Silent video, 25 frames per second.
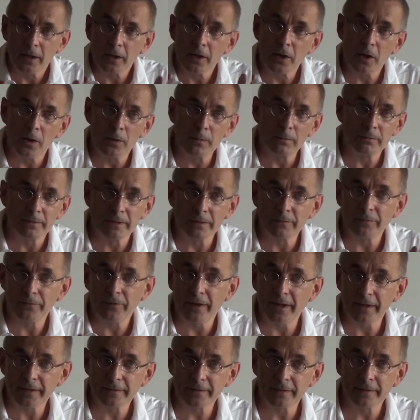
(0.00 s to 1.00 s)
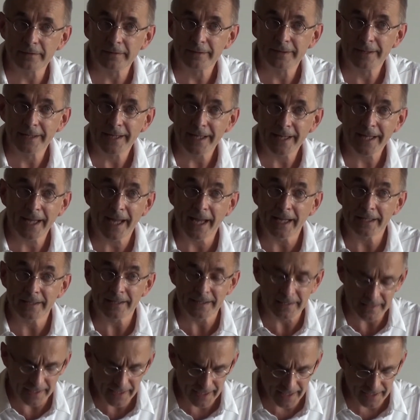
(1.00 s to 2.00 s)
go, in fact, hand
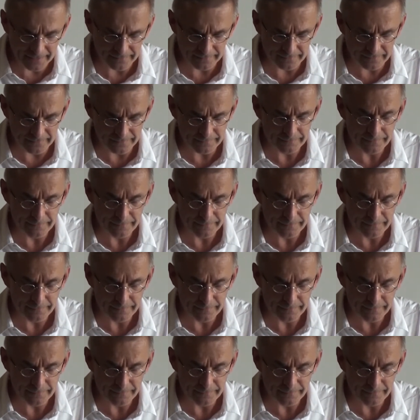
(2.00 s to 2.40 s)
in hand.